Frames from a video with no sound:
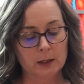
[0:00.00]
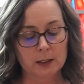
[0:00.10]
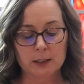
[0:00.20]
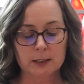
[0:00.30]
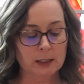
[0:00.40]

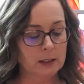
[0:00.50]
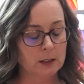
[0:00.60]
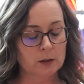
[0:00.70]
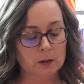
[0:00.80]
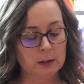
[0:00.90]
He said
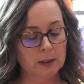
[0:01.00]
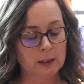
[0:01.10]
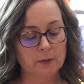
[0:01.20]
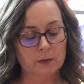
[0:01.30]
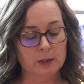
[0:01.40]
he couldn't
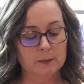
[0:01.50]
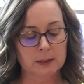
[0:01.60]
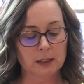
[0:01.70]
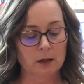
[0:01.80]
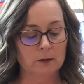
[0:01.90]
live with
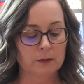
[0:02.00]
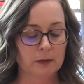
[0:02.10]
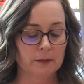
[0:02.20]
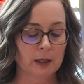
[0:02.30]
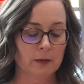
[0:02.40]
himself
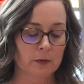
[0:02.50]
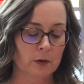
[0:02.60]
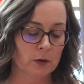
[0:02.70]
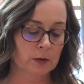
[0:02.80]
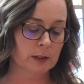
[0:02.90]
if he ever
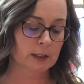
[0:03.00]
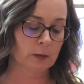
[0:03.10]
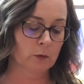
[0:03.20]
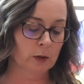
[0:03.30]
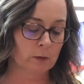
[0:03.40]
hurt
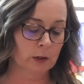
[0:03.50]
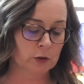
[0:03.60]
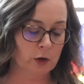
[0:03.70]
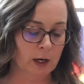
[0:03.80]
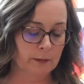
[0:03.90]
someone while
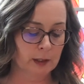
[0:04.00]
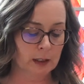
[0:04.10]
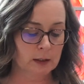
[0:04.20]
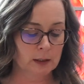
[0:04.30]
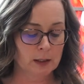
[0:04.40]

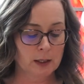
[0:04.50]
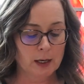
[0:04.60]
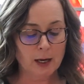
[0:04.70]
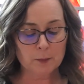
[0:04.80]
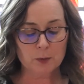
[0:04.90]
driving
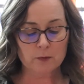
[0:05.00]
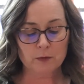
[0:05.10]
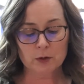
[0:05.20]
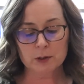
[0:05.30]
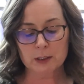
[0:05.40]
and
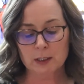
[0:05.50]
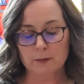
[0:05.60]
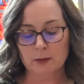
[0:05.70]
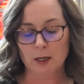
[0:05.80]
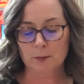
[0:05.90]
preferred to
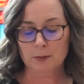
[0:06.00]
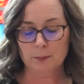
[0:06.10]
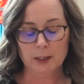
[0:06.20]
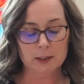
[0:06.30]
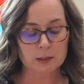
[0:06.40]
give it up
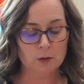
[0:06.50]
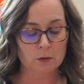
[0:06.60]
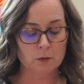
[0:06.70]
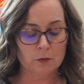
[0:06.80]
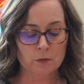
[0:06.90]
by his own